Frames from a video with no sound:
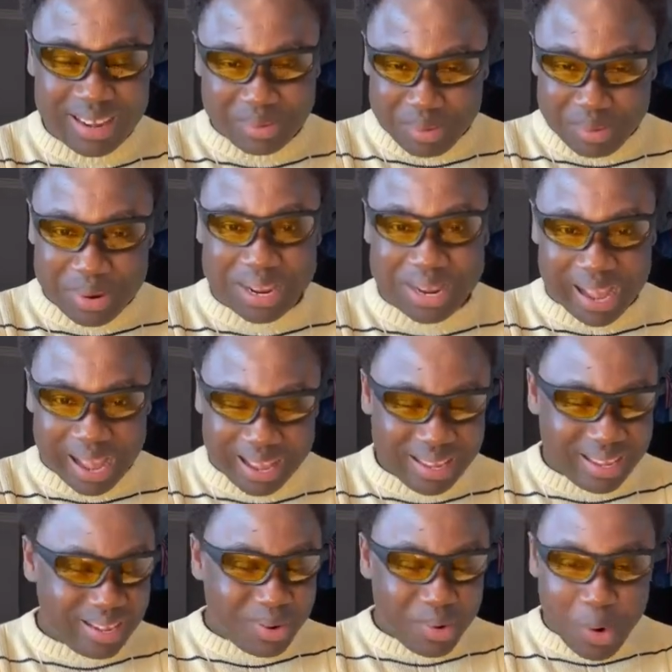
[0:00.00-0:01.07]
America
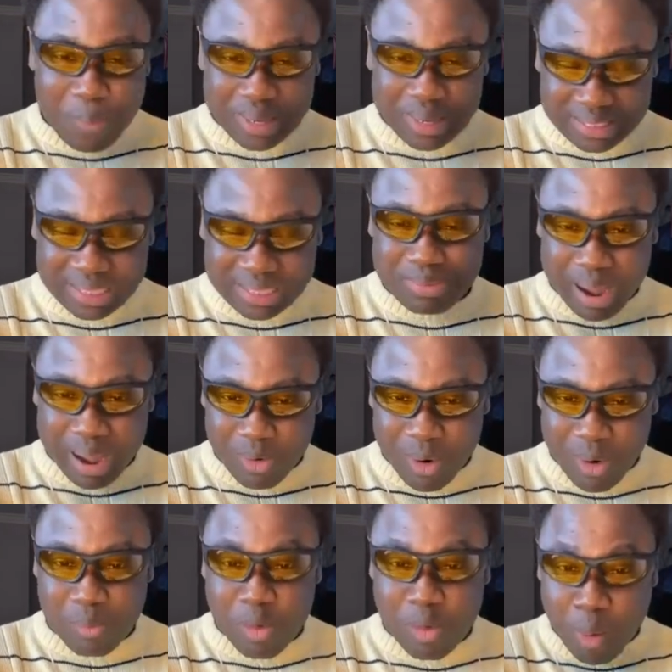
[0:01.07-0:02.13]
open city by
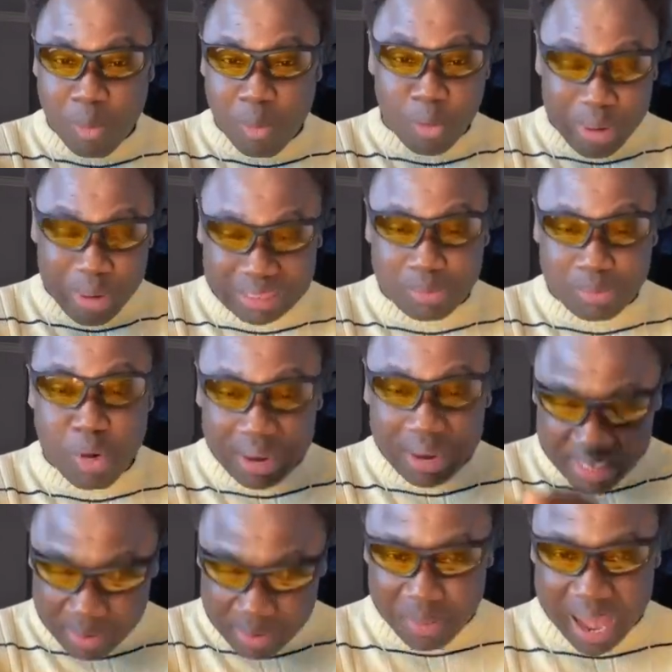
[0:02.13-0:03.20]
more rent board
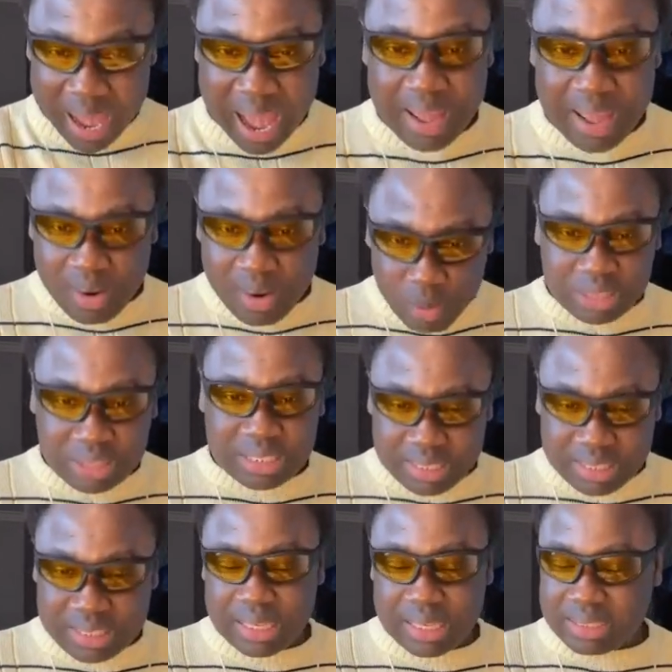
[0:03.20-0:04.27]
than
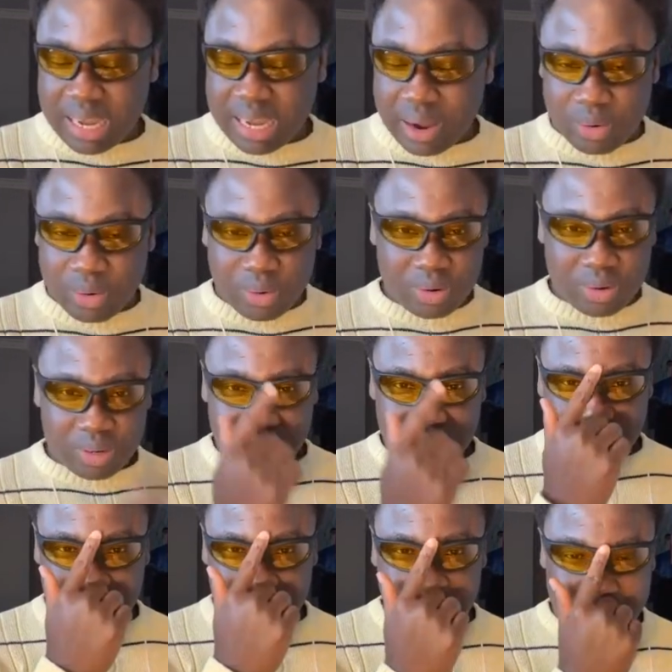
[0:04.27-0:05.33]
Washington City. And
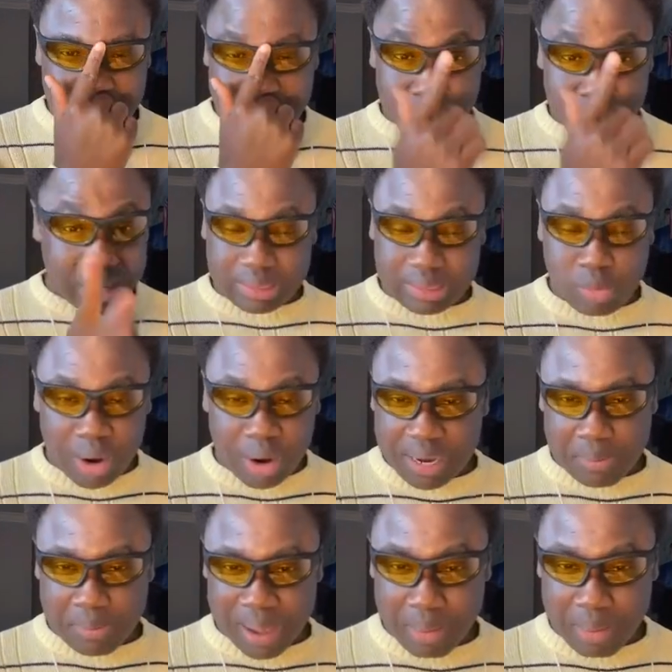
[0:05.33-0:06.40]
how rent board
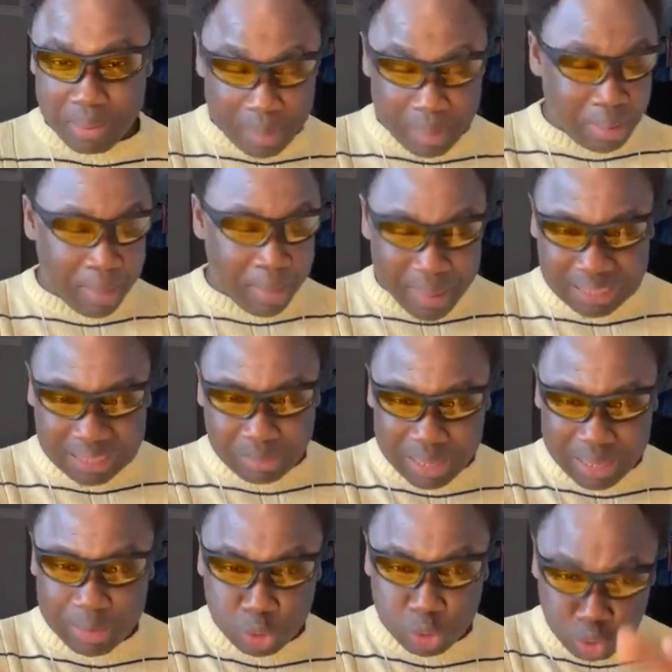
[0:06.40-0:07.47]
than pa? My apartment
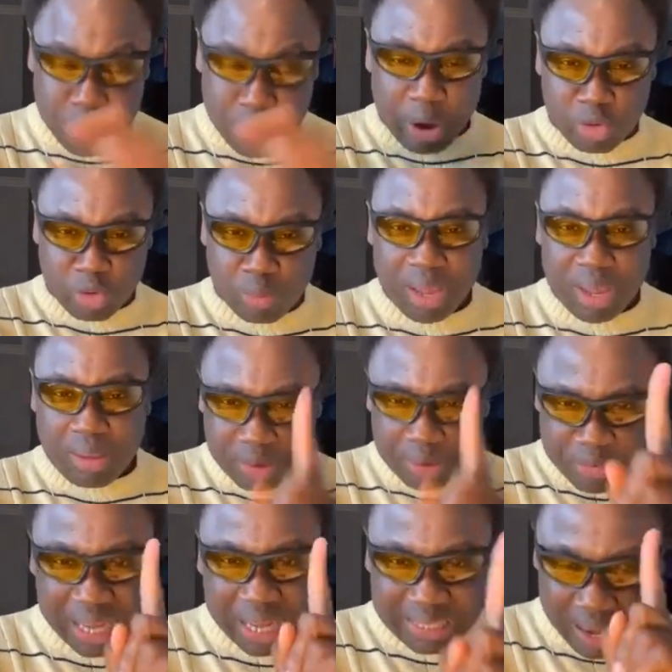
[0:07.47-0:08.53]
is a two bedroom. Me
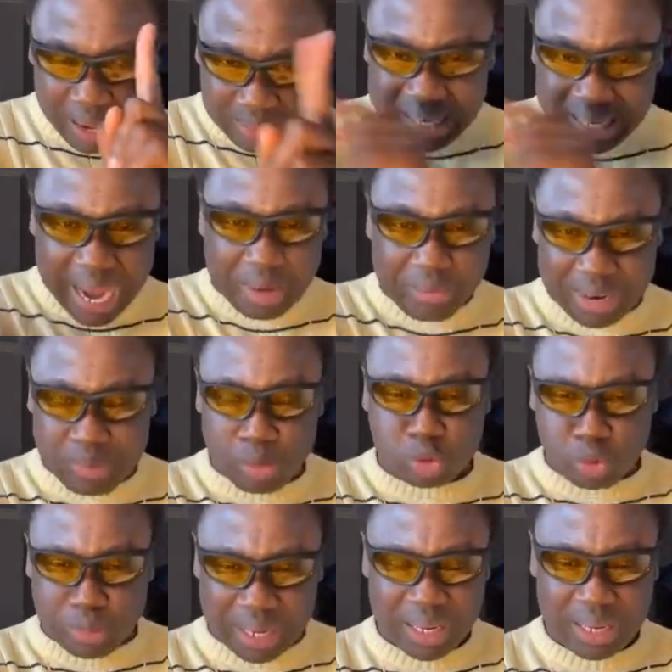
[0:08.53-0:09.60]
pay $1,900. Was
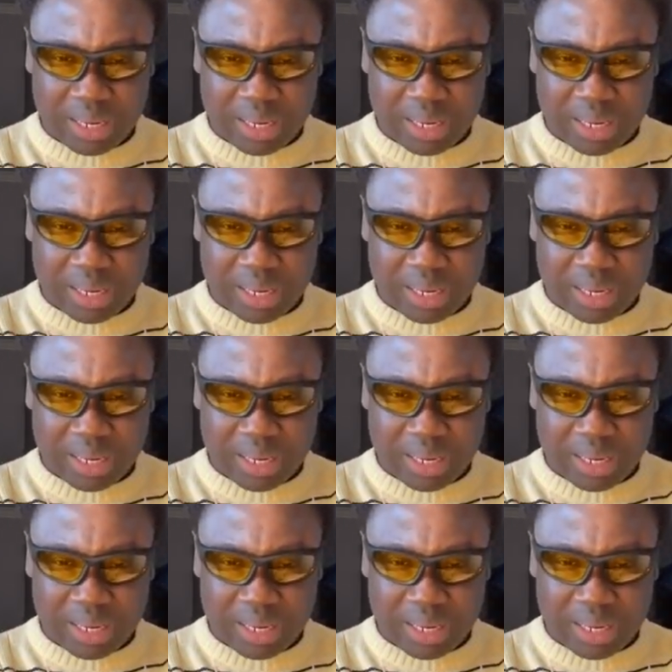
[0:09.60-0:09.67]
me